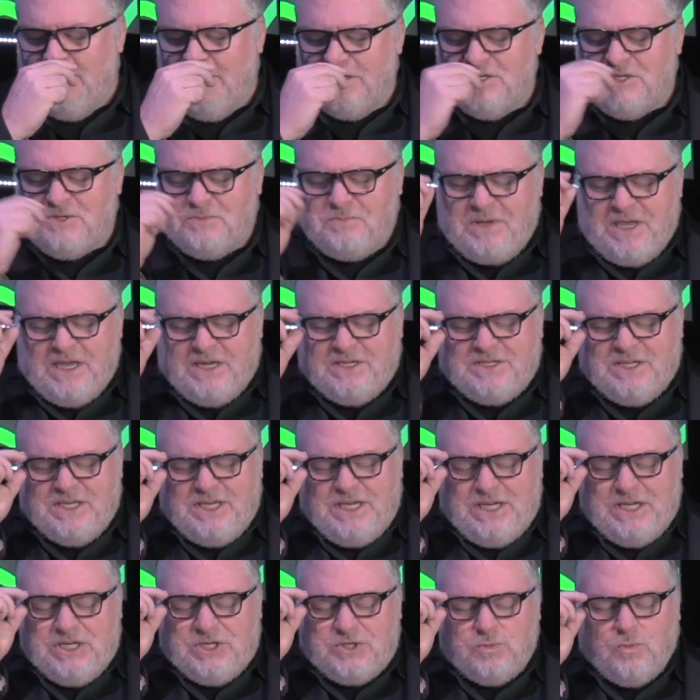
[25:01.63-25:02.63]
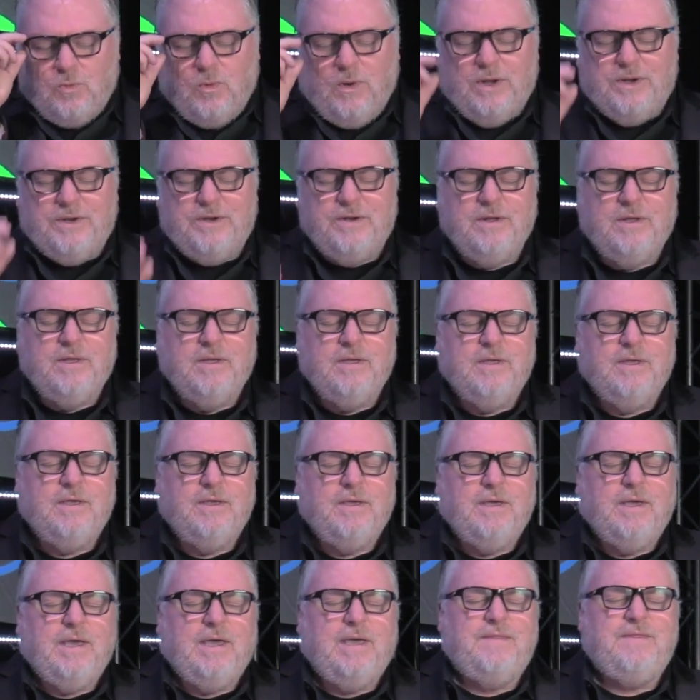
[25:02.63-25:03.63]
speak to each one
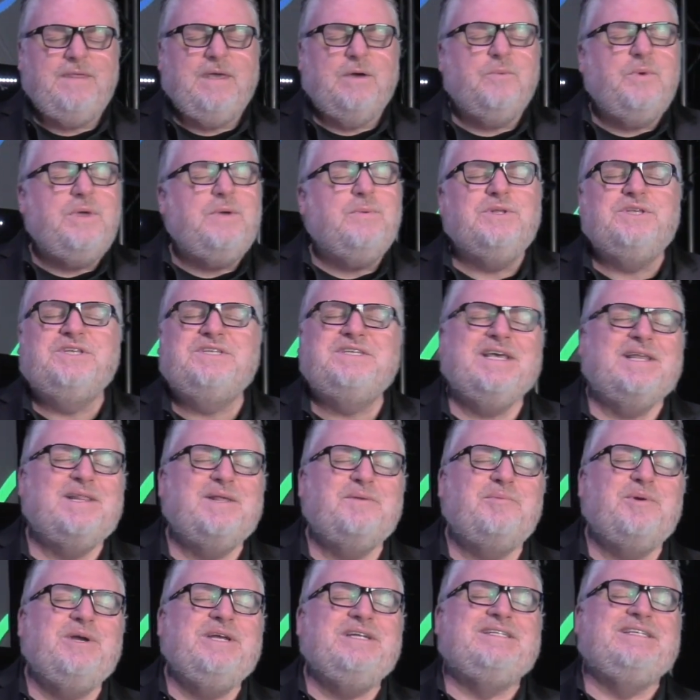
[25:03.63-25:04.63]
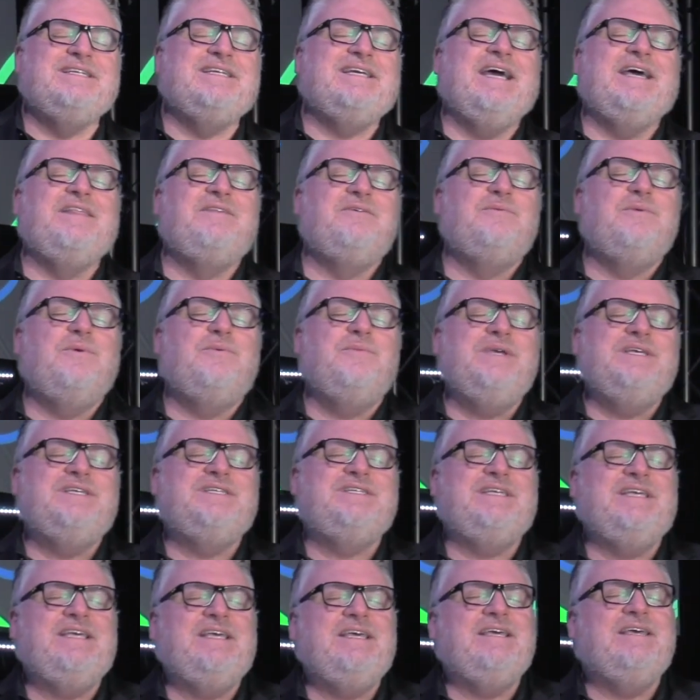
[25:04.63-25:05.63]
and that we would celebrate together when we
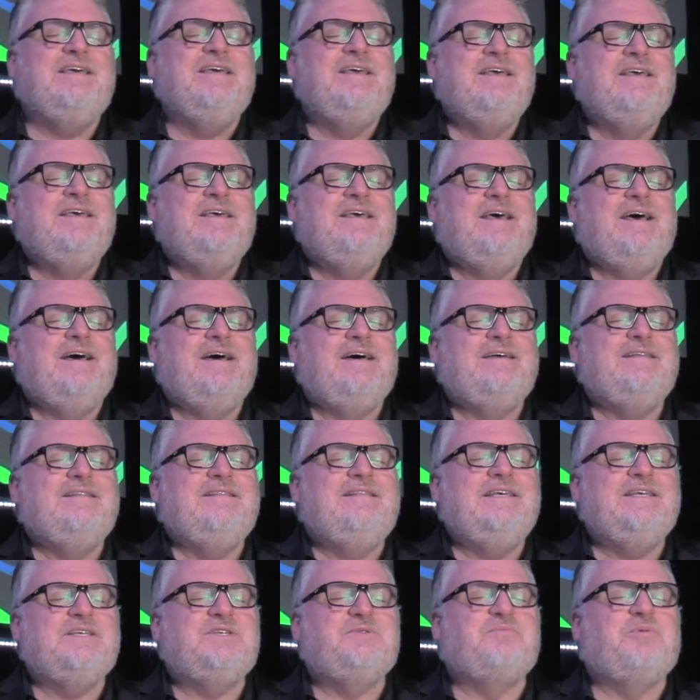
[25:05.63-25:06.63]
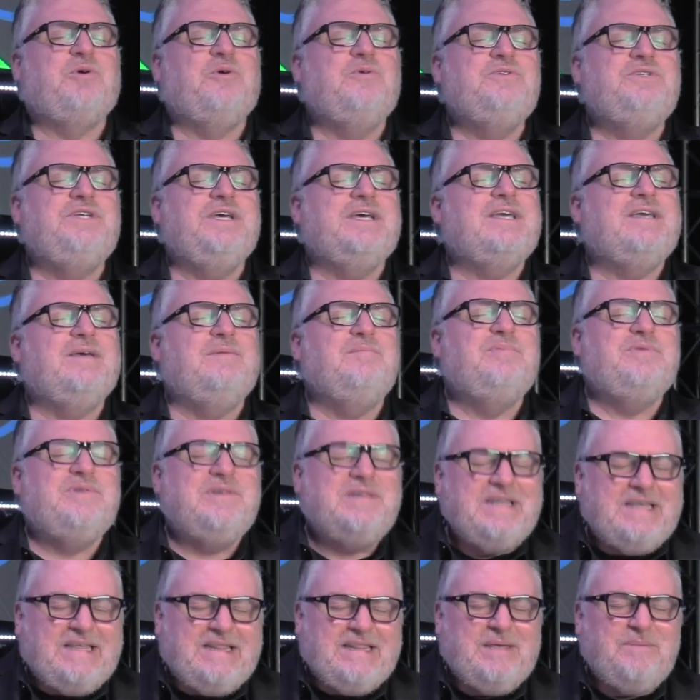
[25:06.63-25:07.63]
see this project
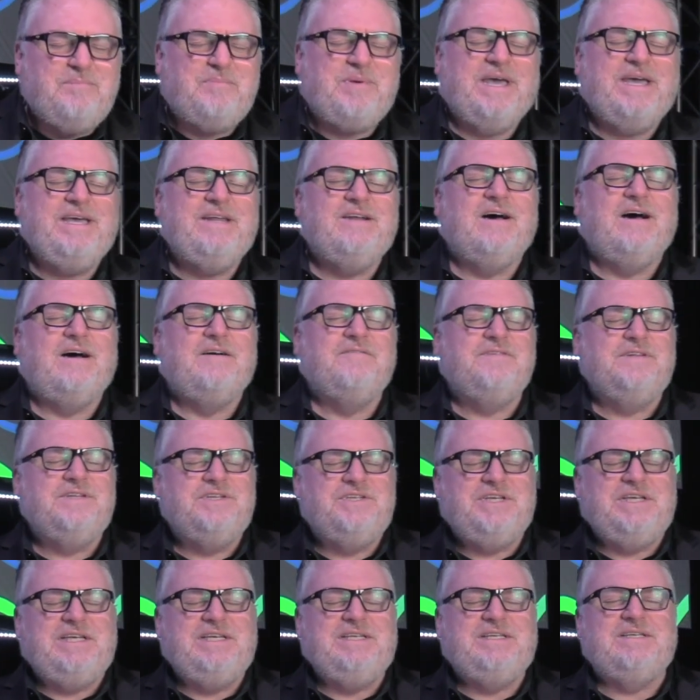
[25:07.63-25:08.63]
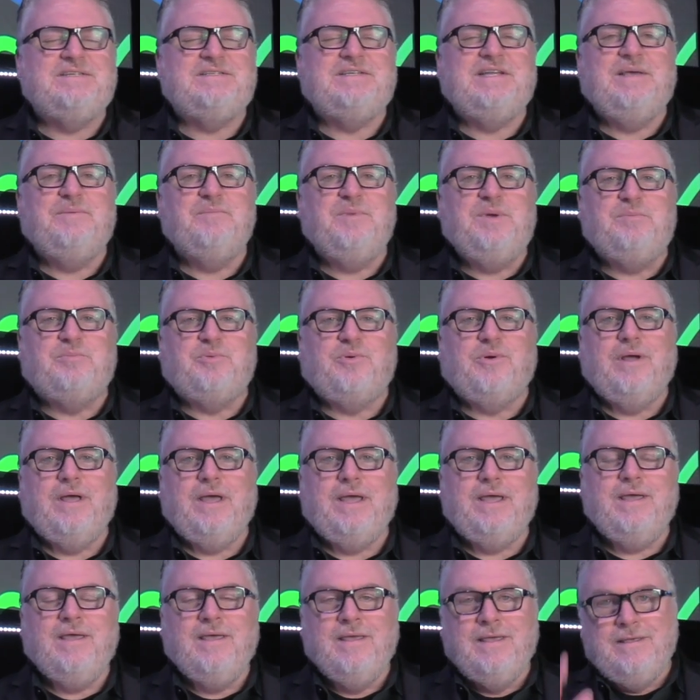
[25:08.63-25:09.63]
completely paid off. In Jesus' name we
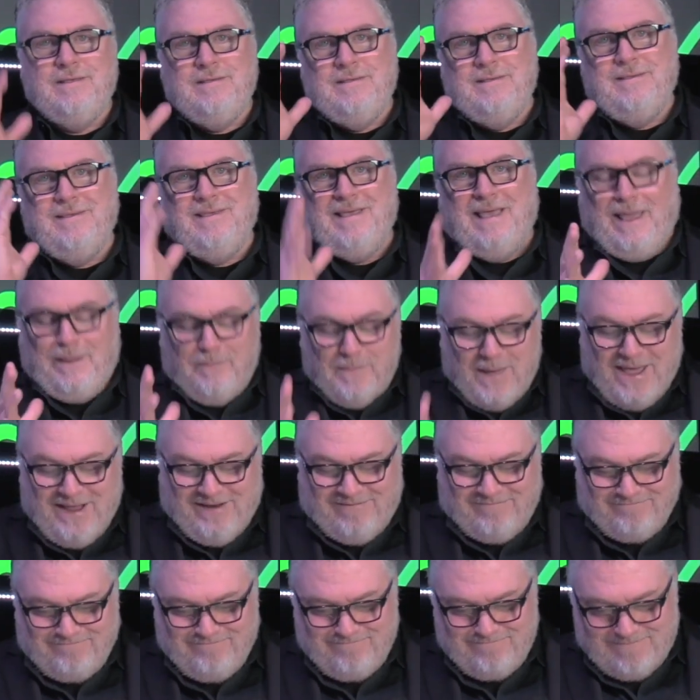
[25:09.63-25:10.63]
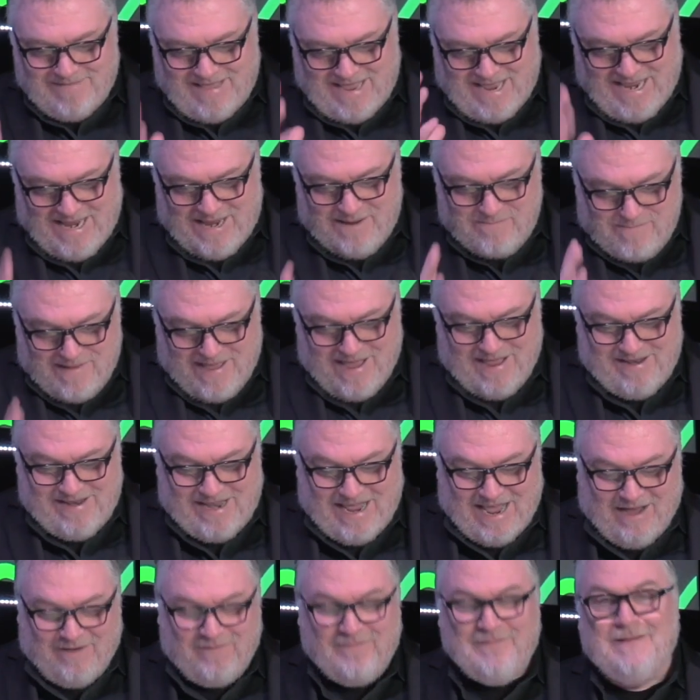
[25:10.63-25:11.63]
pray, amen. Amen.
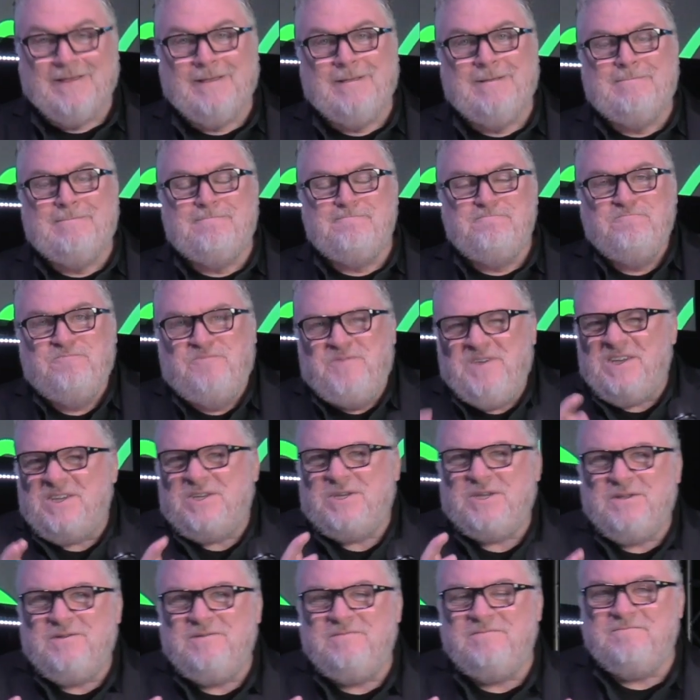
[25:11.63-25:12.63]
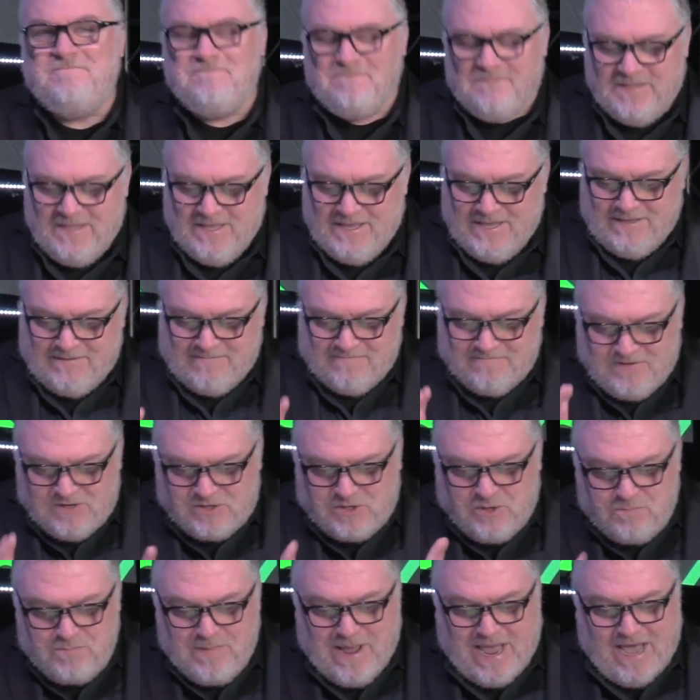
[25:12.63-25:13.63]
Now, vision
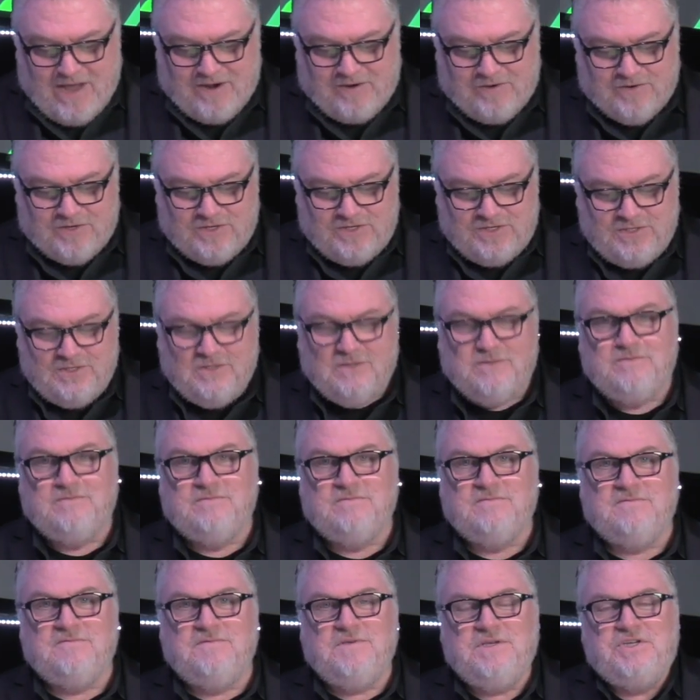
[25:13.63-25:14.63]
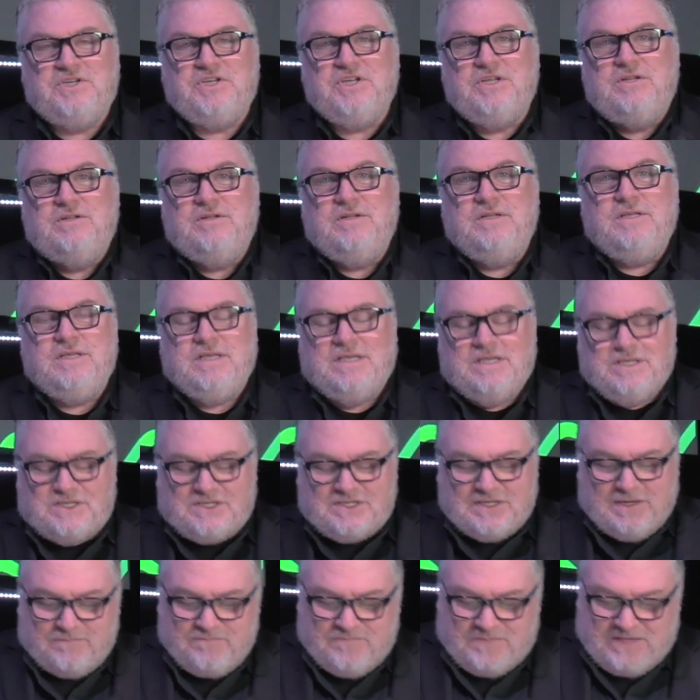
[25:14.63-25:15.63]
matters. Vision is
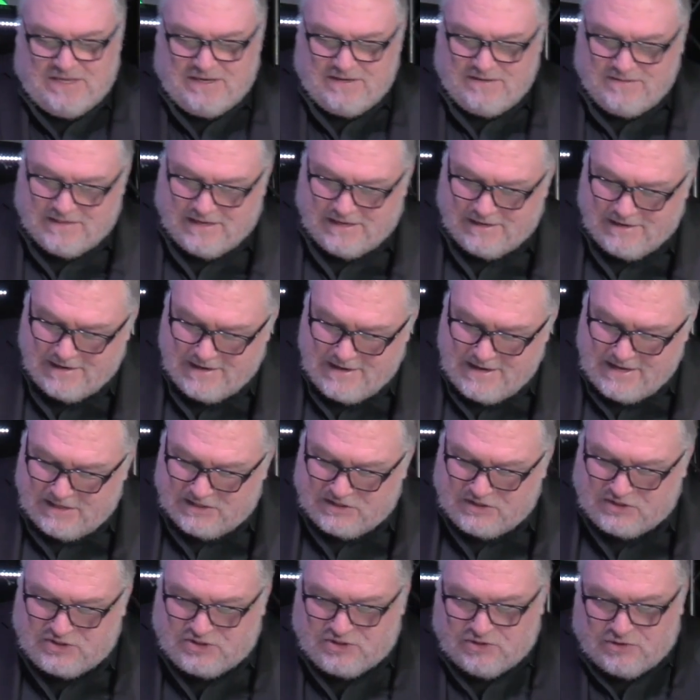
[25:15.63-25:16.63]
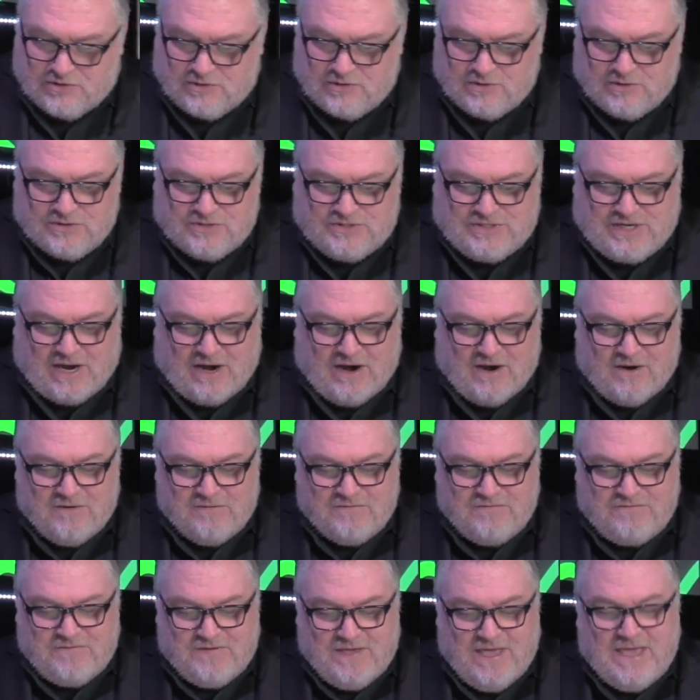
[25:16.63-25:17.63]
something that stirs our
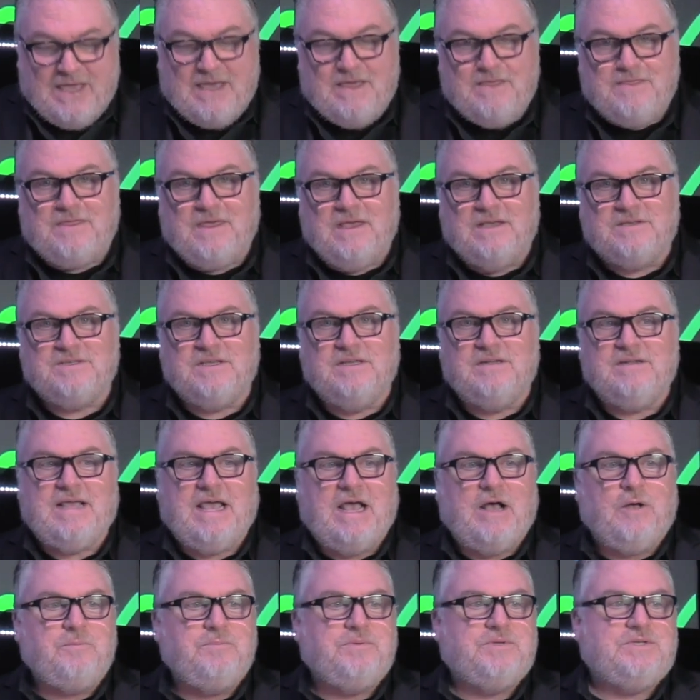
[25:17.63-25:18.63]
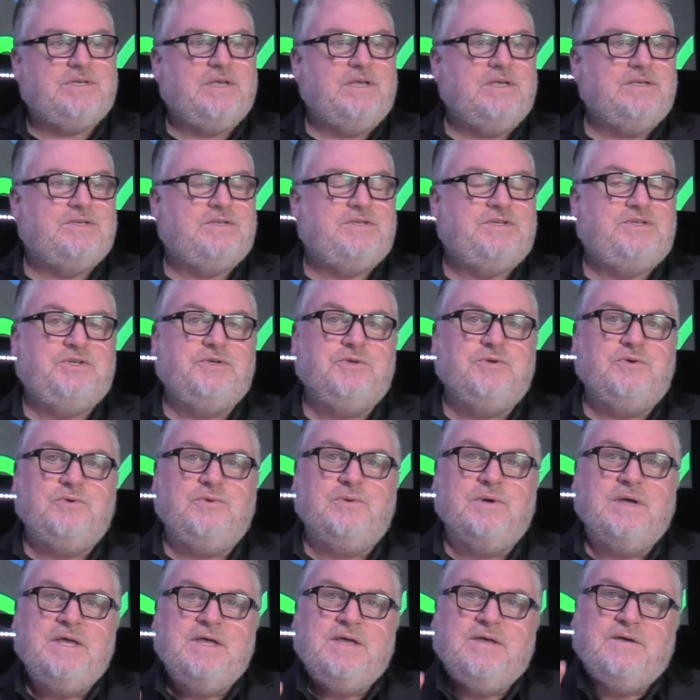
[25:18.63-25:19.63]
faith as it helps us
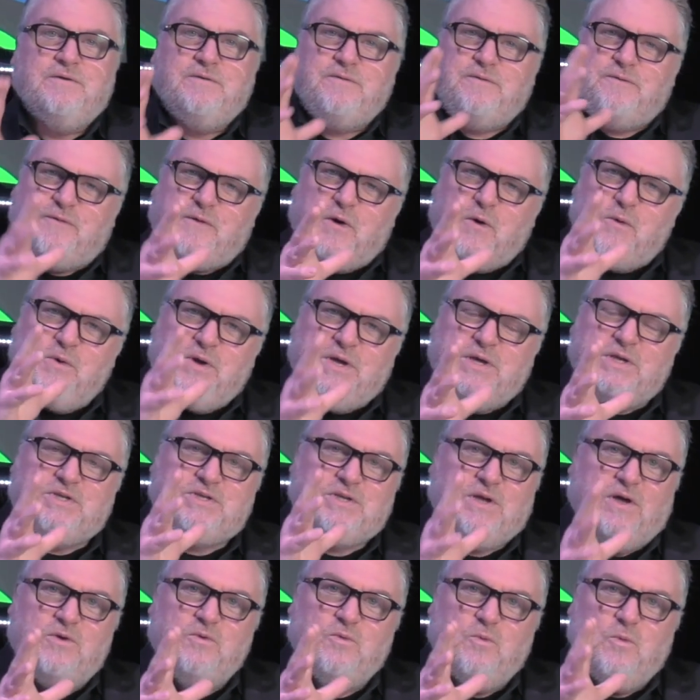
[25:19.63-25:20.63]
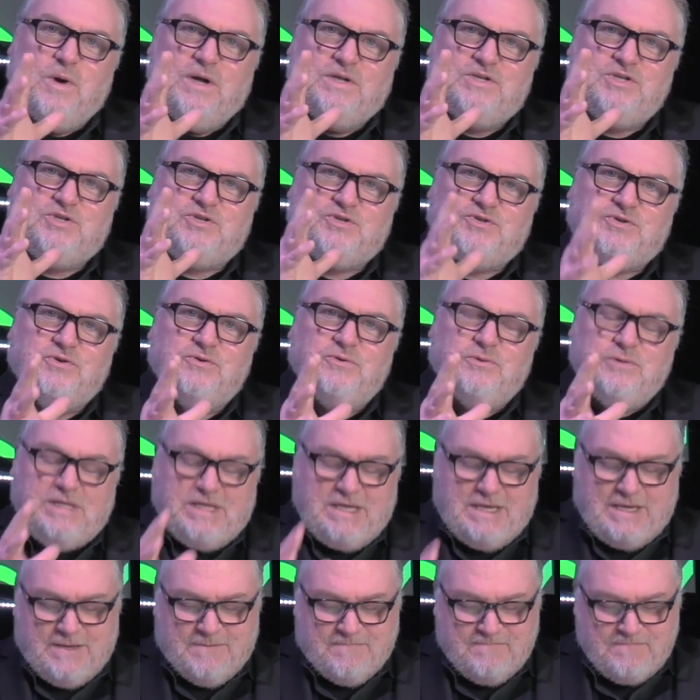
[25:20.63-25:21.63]
to focus on what's
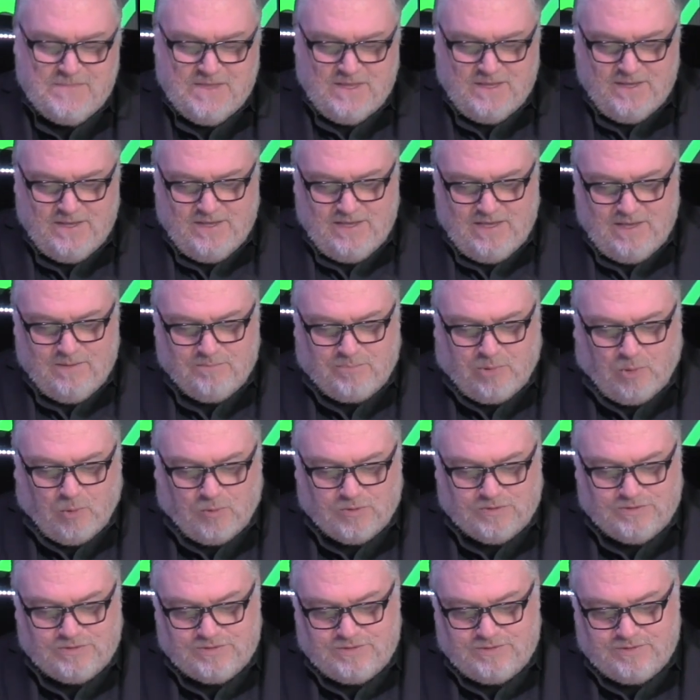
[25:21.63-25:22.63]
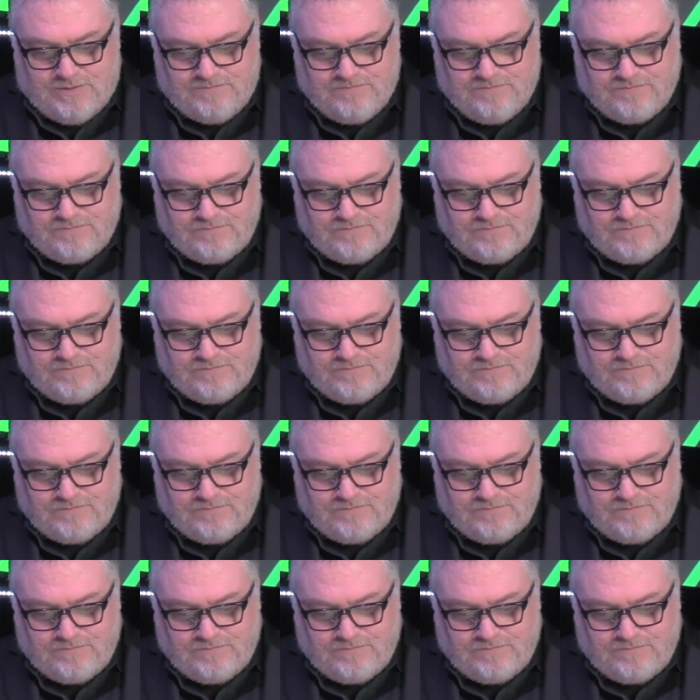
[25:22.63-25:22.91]
truly important.